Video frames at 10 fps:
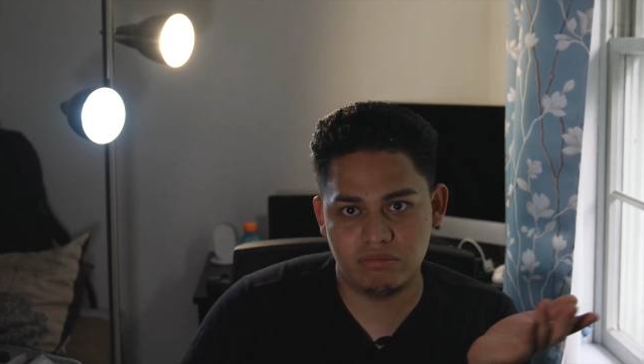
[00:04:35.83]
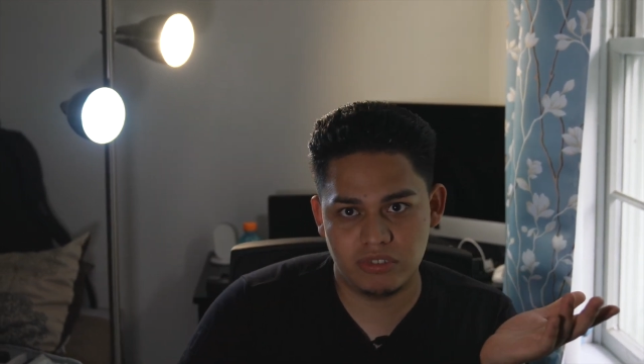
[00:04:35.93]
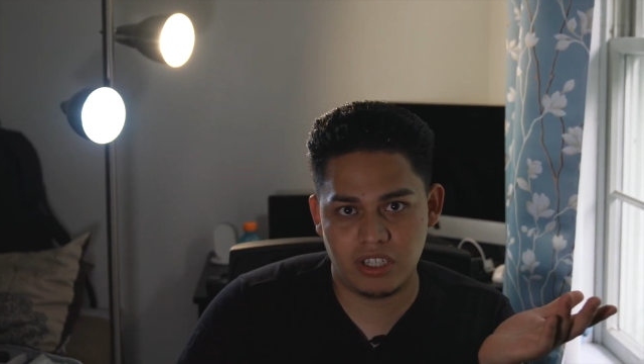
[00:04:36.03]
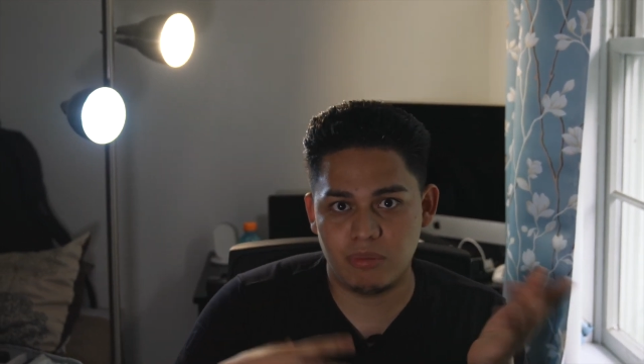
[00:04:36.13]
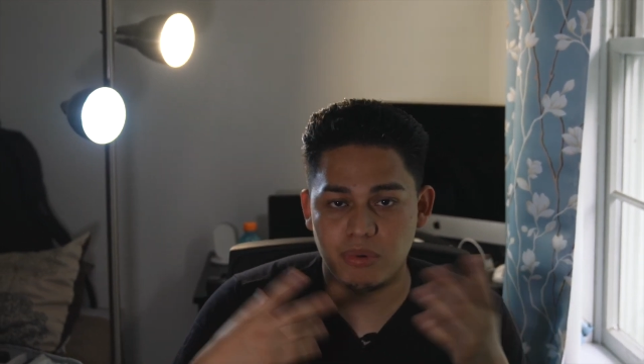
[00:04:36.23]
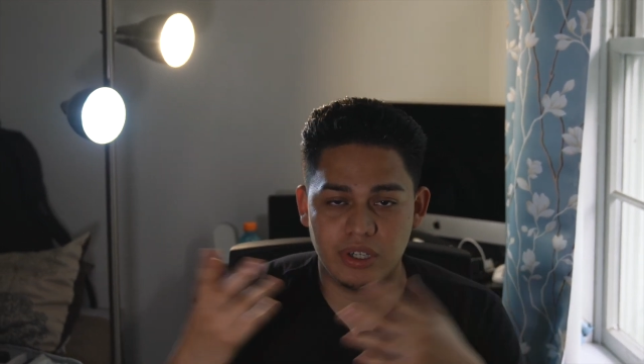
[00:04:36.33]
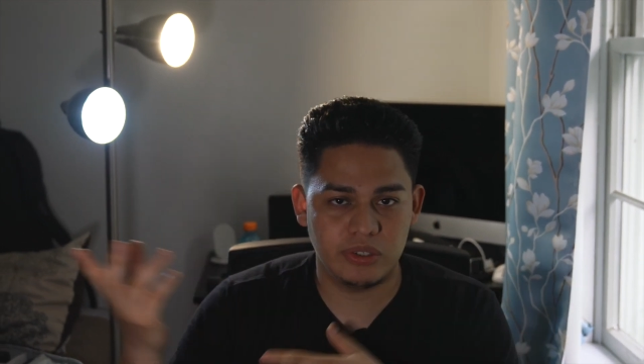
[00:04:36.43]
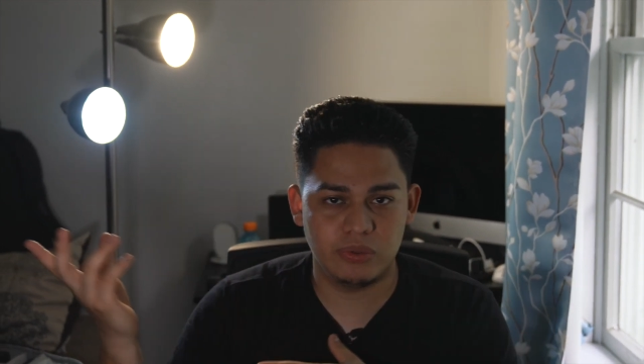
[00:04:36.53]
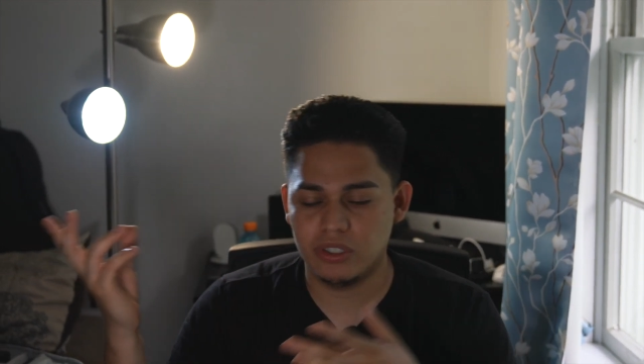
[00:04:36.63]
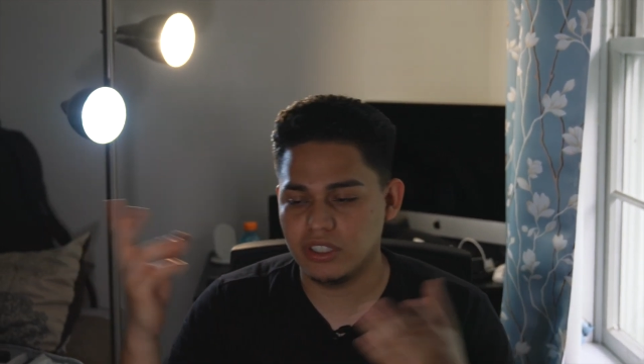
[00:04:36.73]
not bright
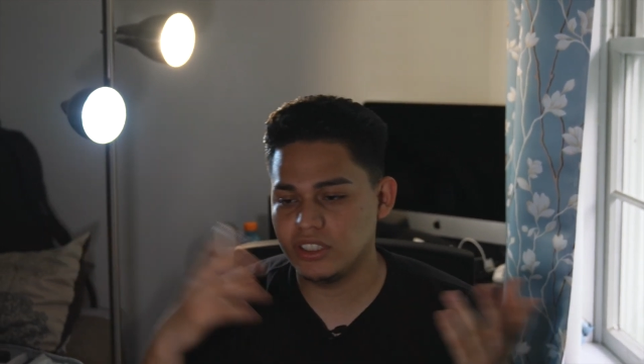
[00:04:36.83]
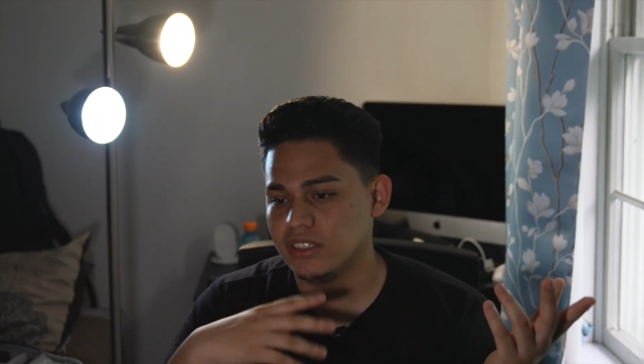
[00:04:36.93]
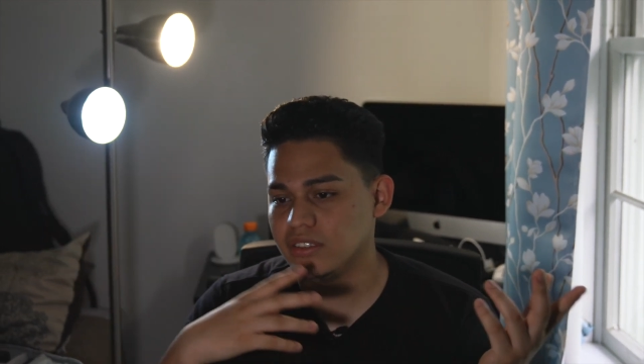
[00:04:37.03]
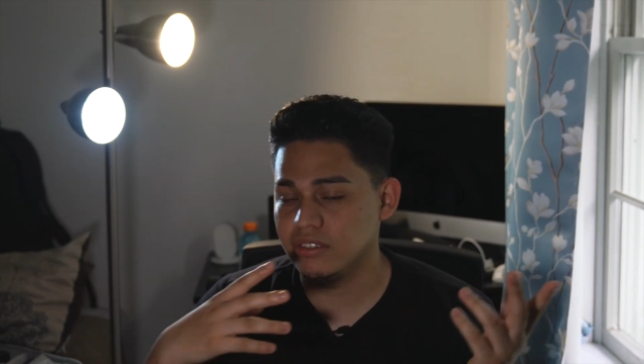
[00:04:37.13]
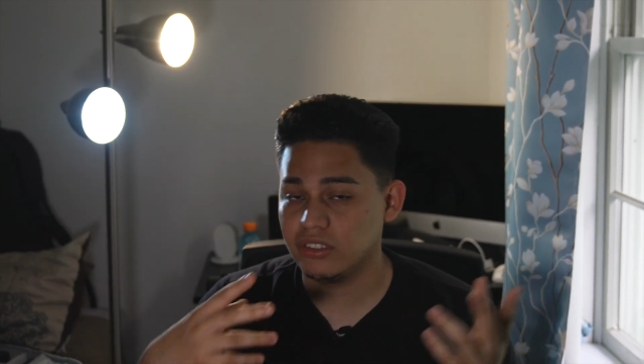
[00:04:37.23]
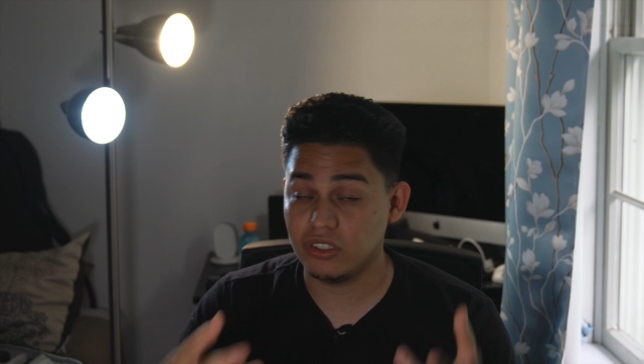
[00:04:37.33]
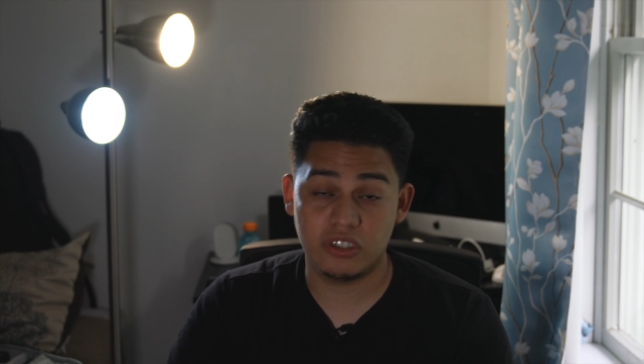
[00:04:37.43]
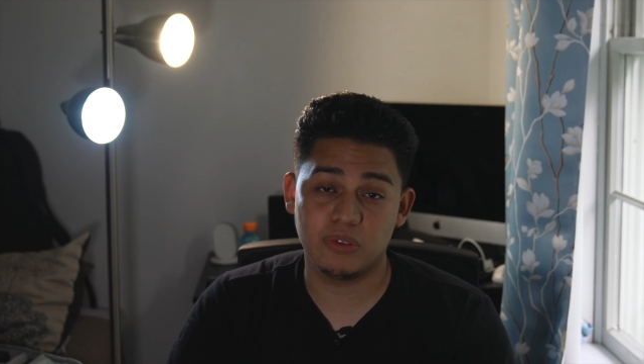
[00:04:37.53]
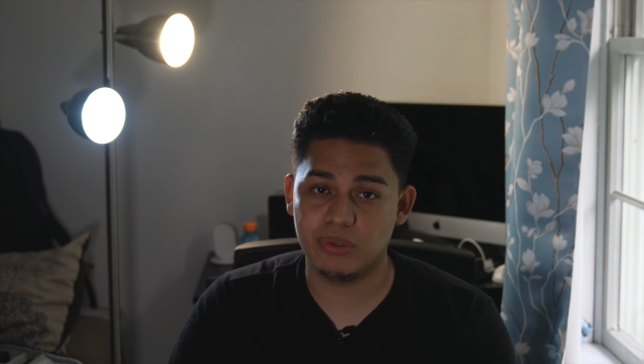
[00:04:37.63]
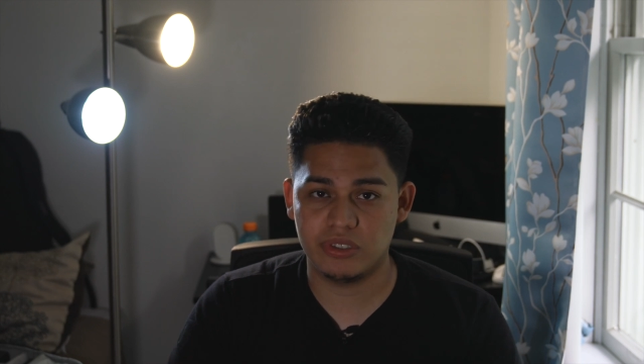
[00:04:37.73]
you want it. It
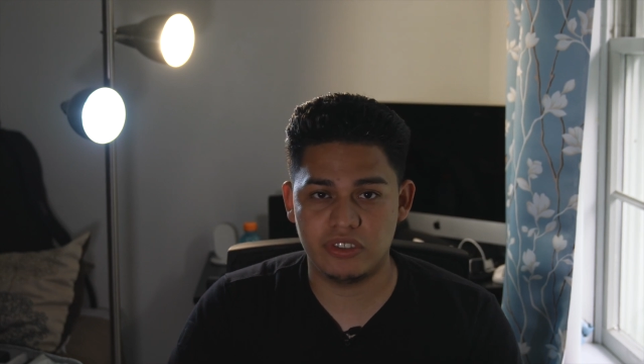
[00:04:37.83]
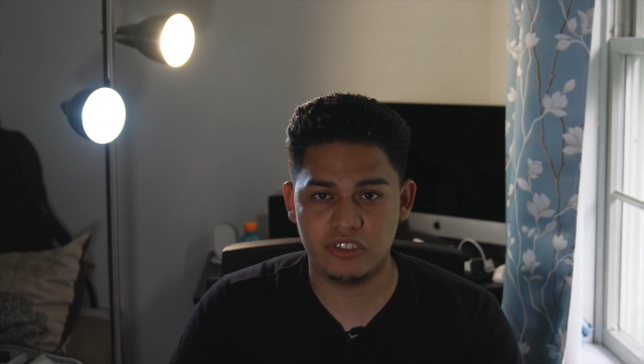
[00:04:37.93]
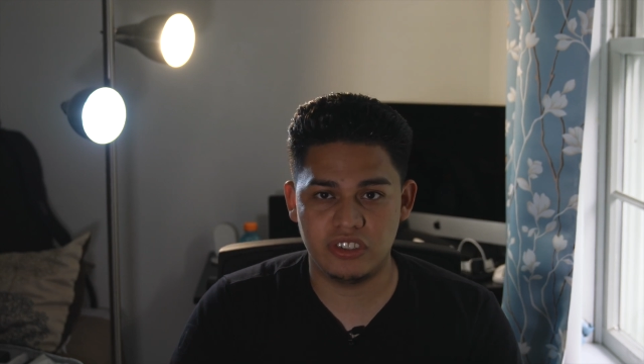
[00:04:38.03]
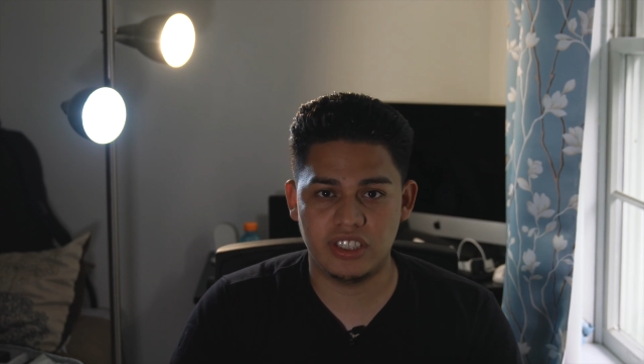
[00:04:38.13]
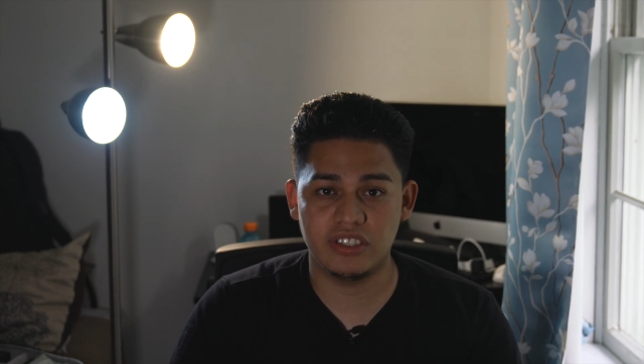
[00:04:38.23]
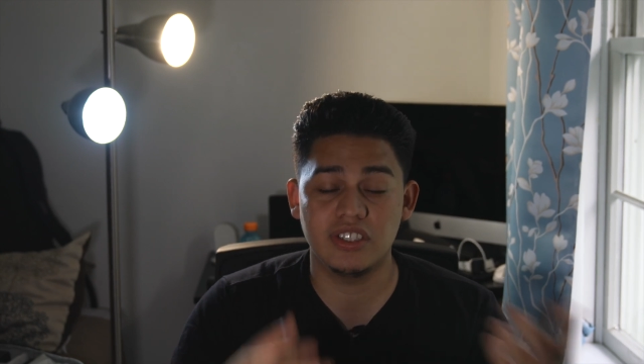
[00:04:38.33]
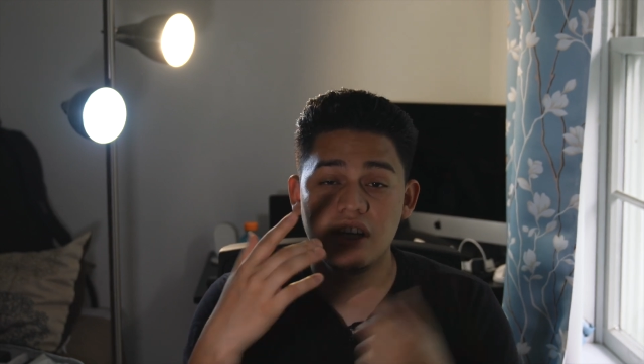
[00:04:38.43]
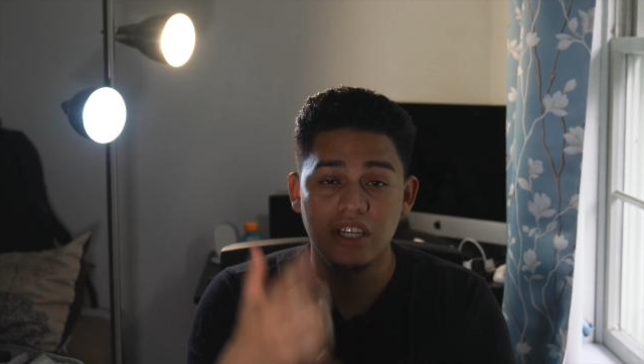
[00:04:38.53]
all depends on your taste.